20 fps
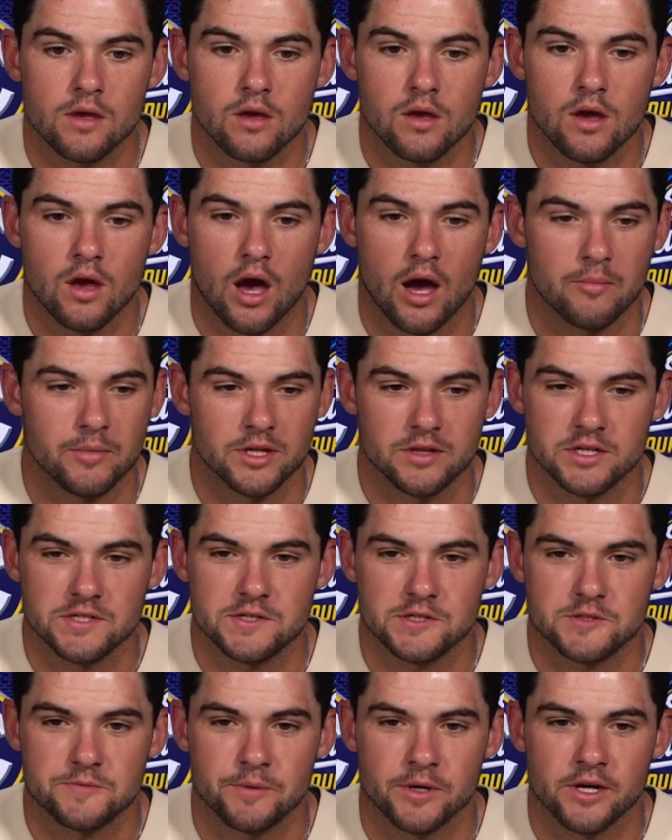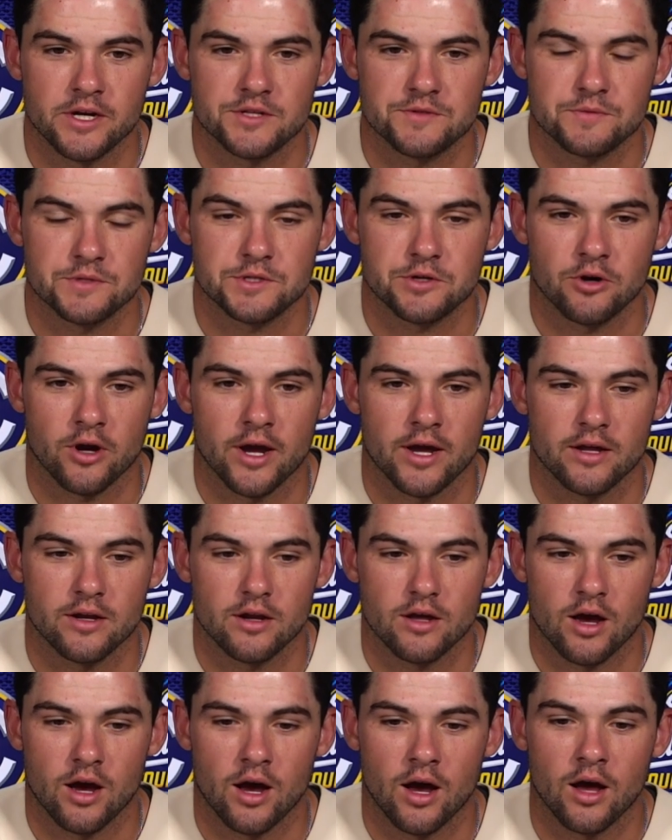I mean, this experience was
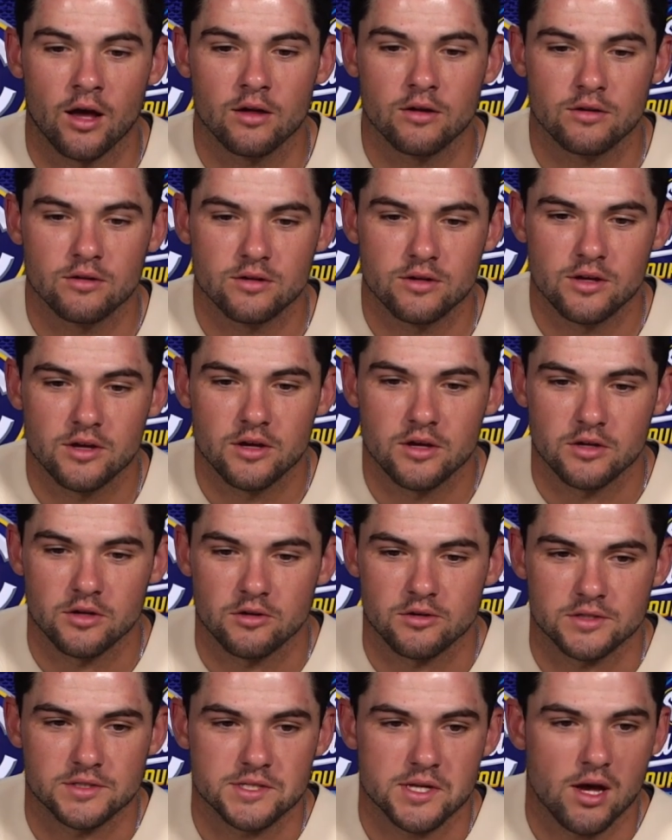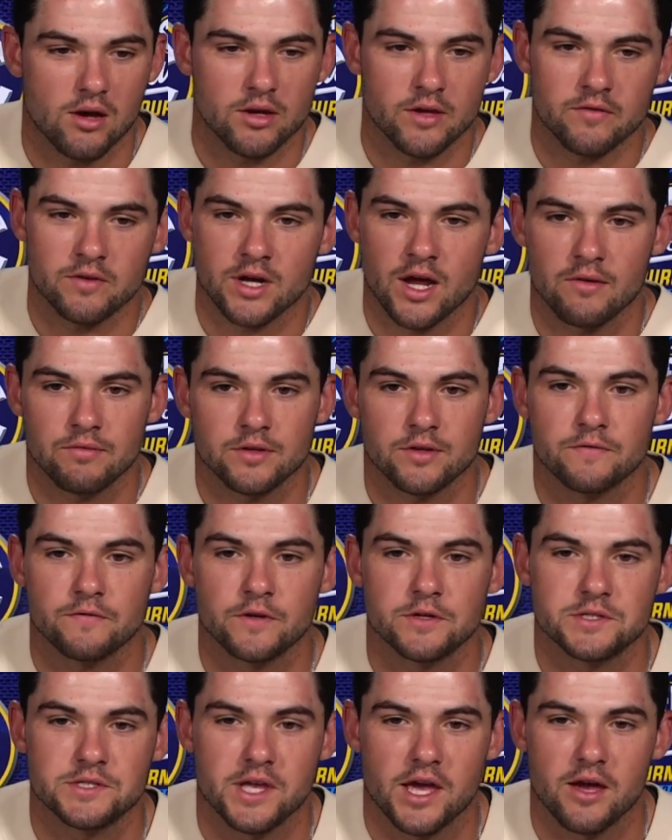great. You could tell even after the
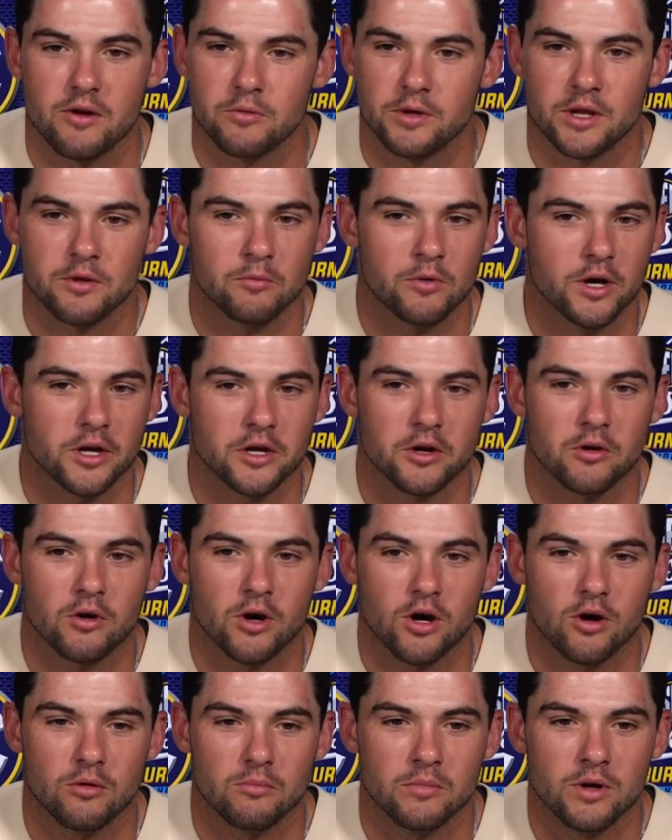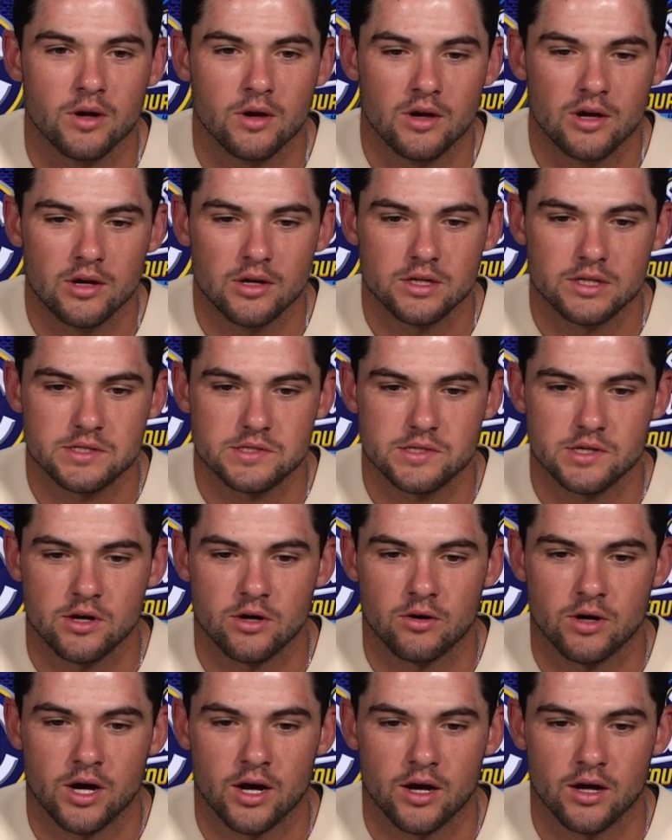first day, we didn't want to go home.
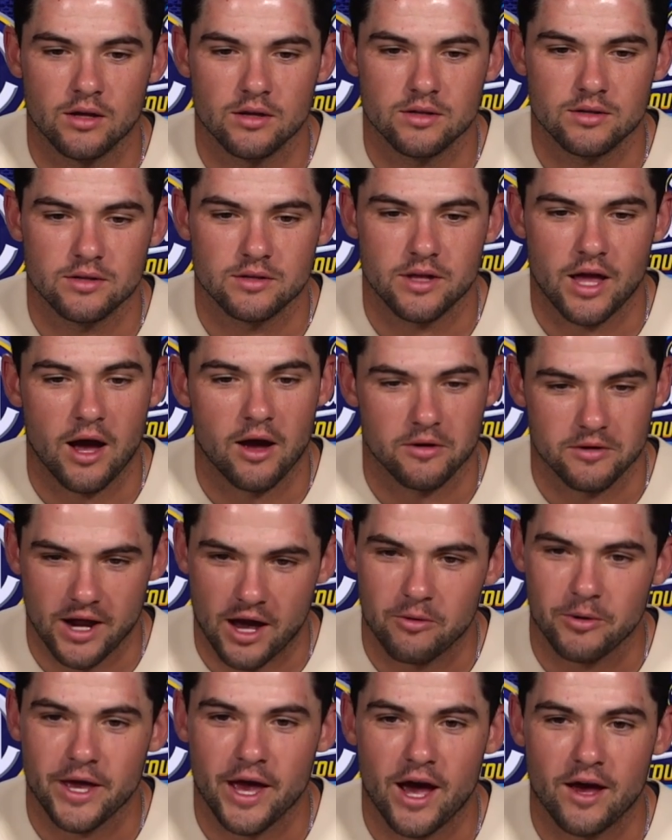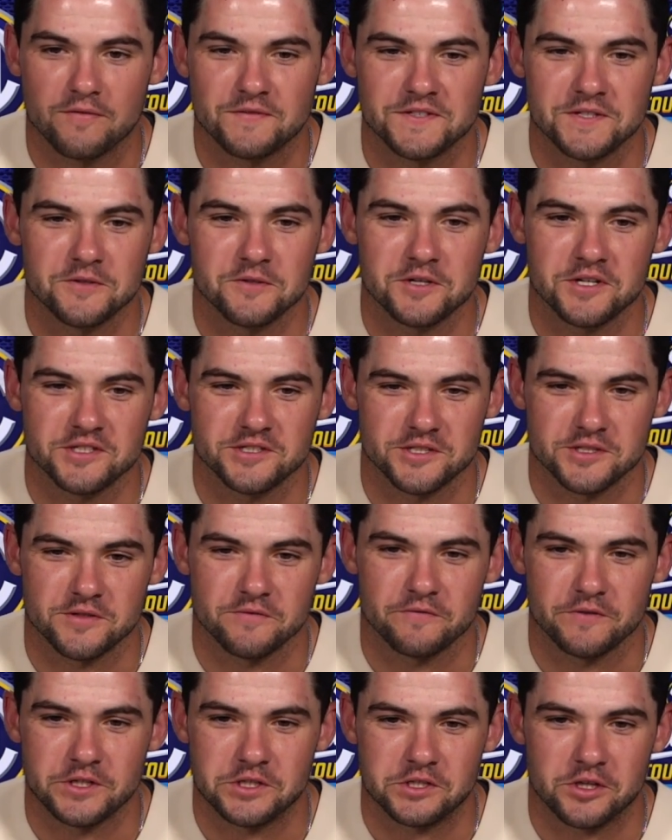So now we have to because it's
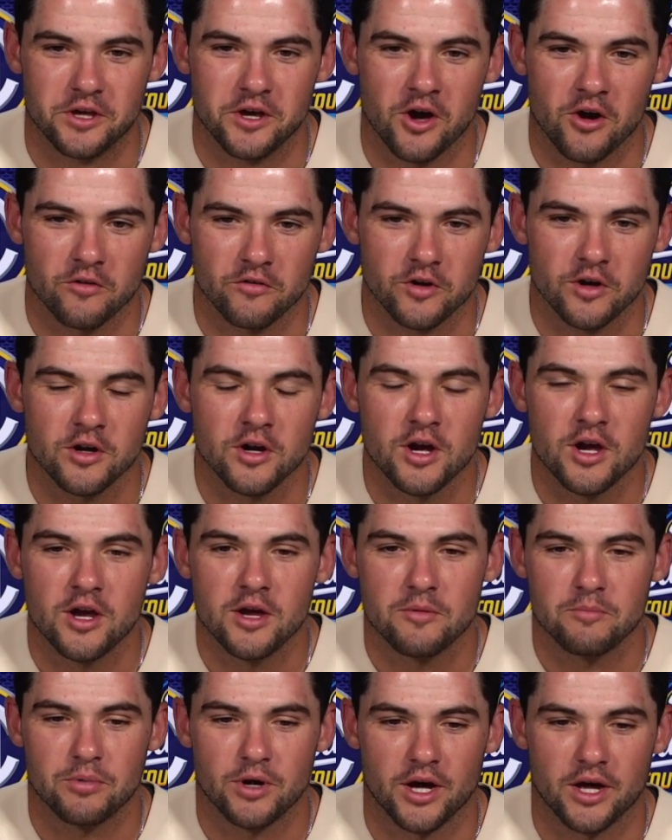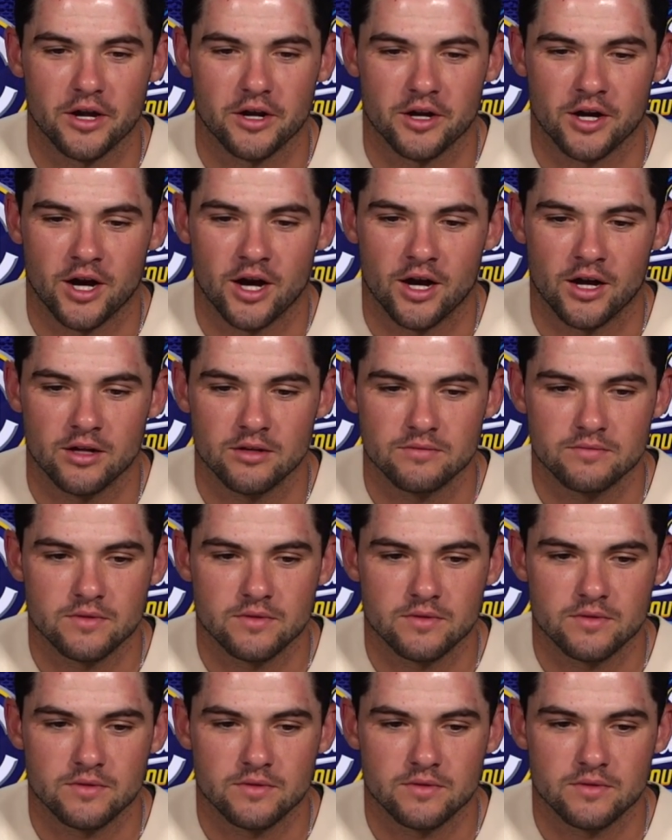officially over. But